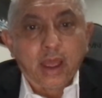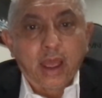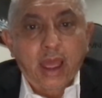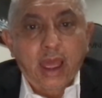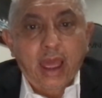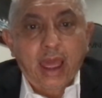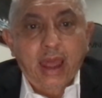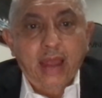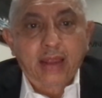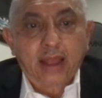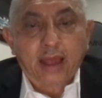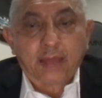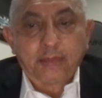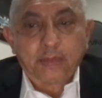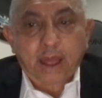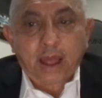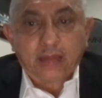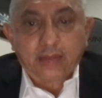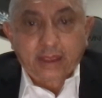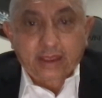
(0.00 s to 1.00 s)

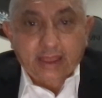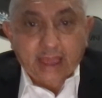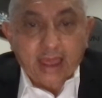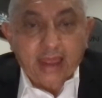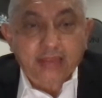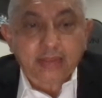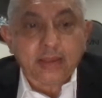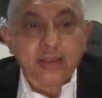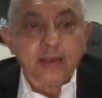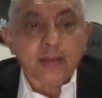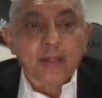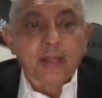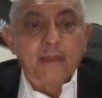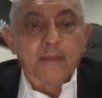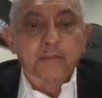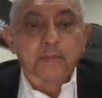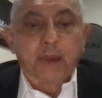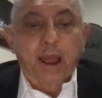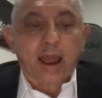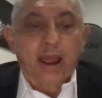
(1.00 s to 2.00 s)
And again,
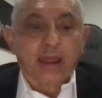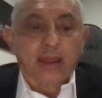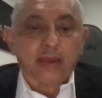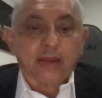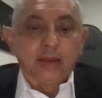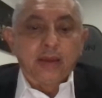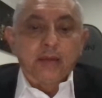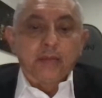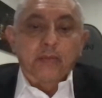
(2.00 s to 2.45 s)
by